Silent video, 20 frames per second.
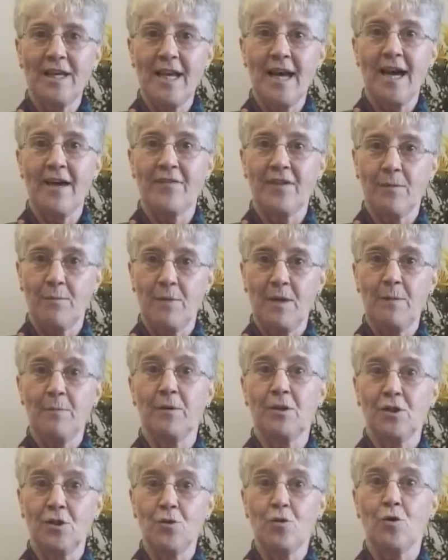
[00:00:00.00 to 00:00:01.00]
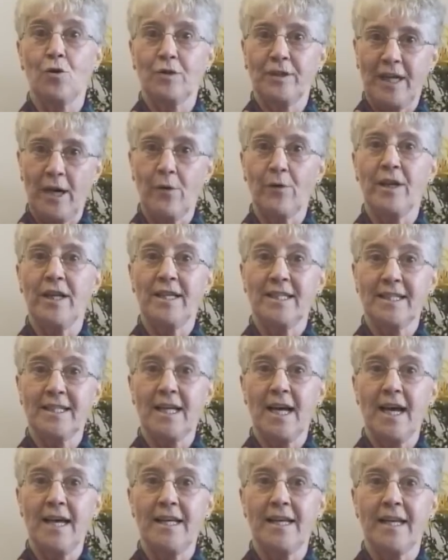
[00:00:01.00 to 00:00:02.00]
have the people do, go down
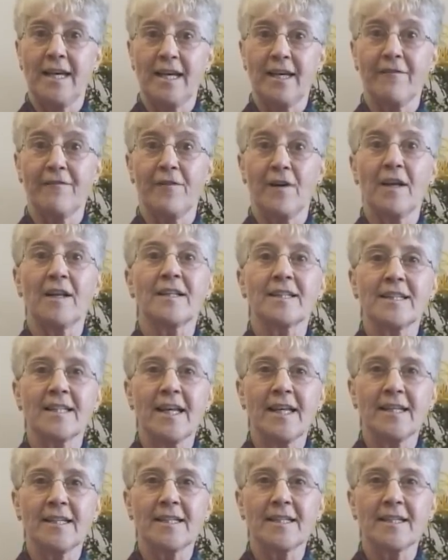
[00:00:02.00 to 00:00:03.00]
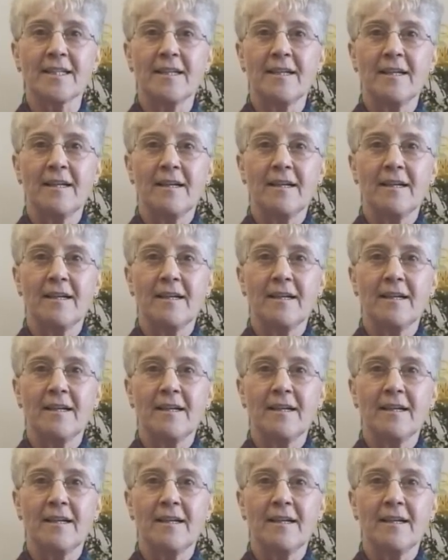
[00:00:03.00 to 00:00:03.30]
inside and get a felt sense